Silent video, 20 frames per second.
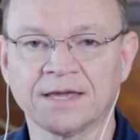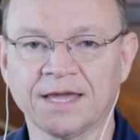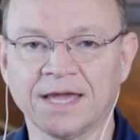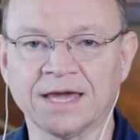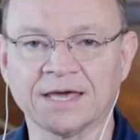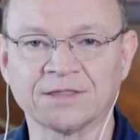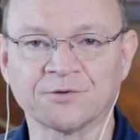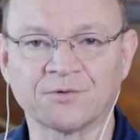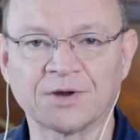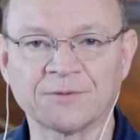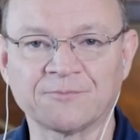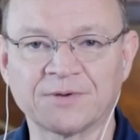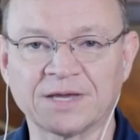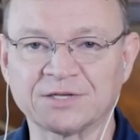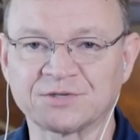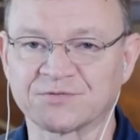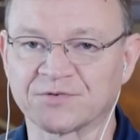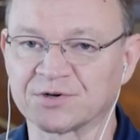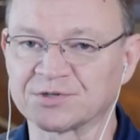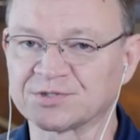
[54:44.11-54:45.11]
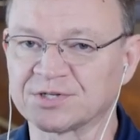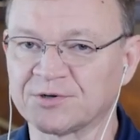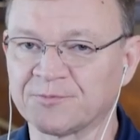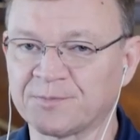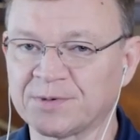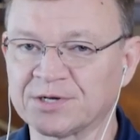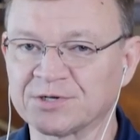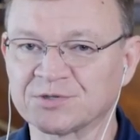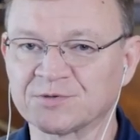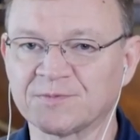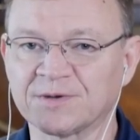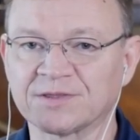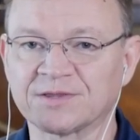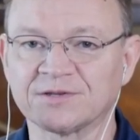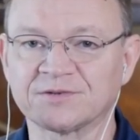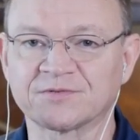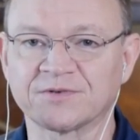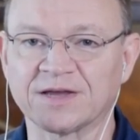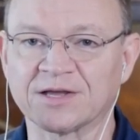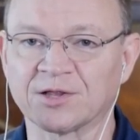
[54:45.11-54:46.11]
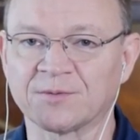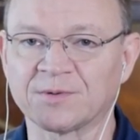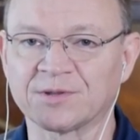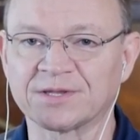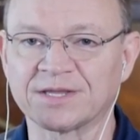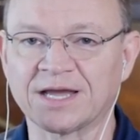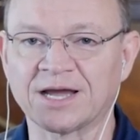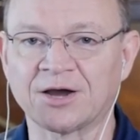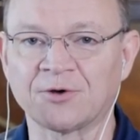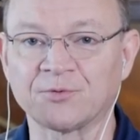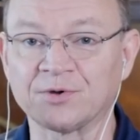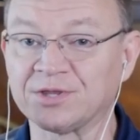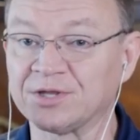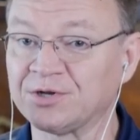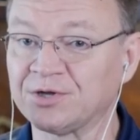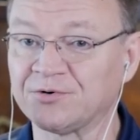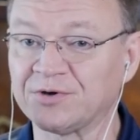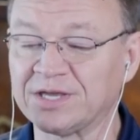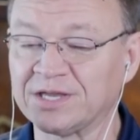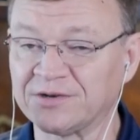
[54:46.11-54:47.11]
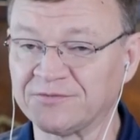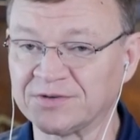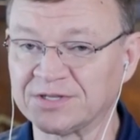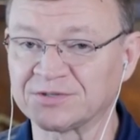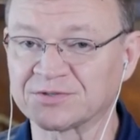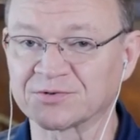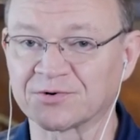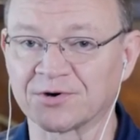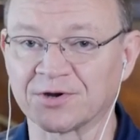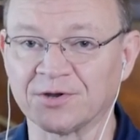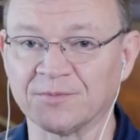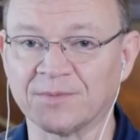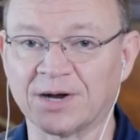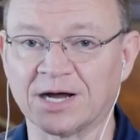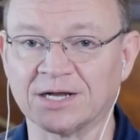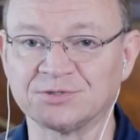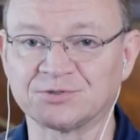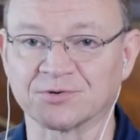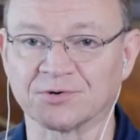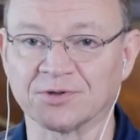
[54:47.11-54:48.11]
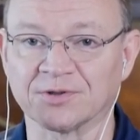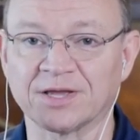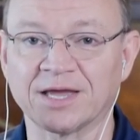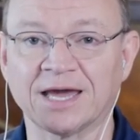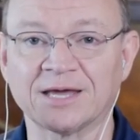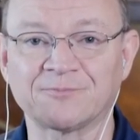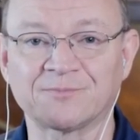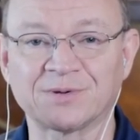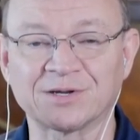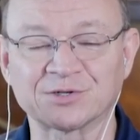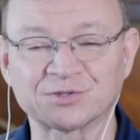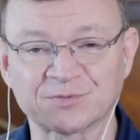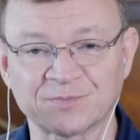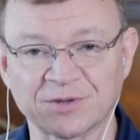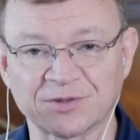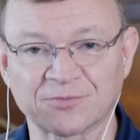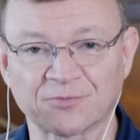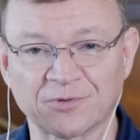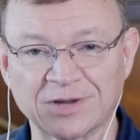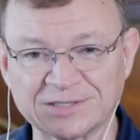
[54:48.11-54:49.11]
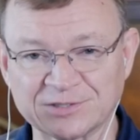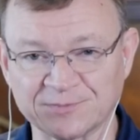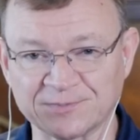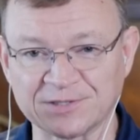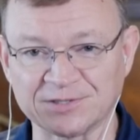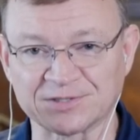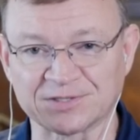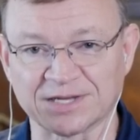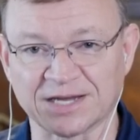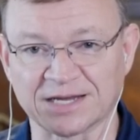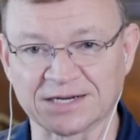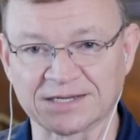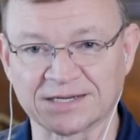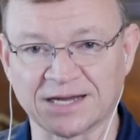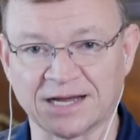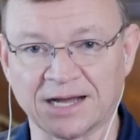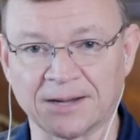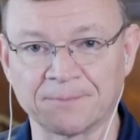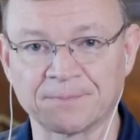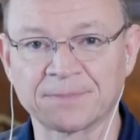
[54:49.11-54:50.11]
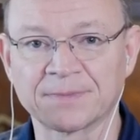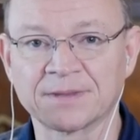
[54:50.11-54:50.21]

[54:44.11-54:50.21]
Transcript: And the web-based version of BeerSmith is available now with the new inventory module at BeerSmithRecipes.com.